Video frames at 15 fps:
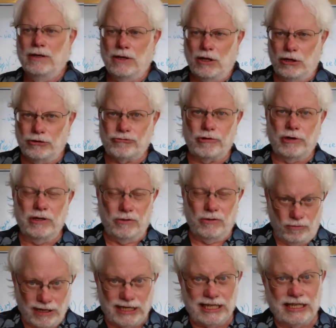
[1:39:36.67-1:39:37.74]

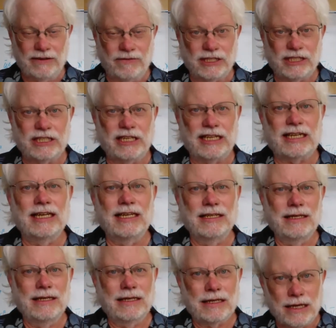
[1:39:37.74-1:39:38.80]
ultra-relativistic
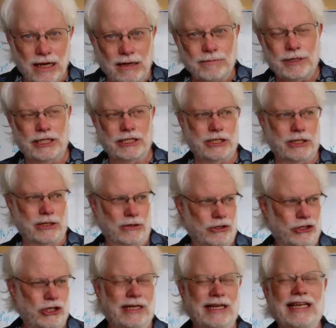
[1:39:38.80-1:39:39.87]
Compton
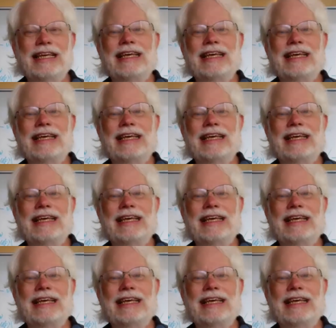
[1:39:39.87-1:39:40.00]
solution,